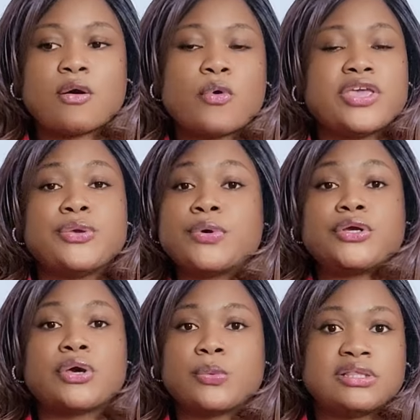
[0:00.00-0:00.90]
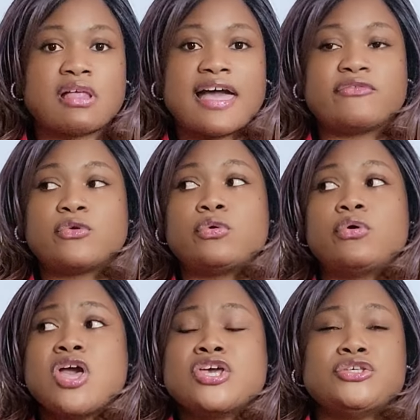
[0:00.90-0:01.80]
where you want to go in life, or
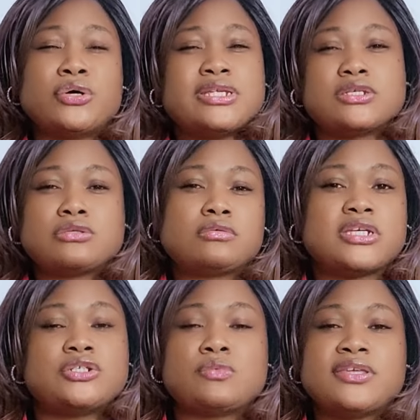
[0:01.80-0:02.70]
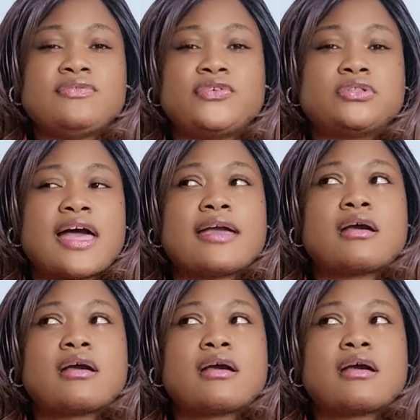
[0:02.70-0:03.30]
you're in a situation where you feel like,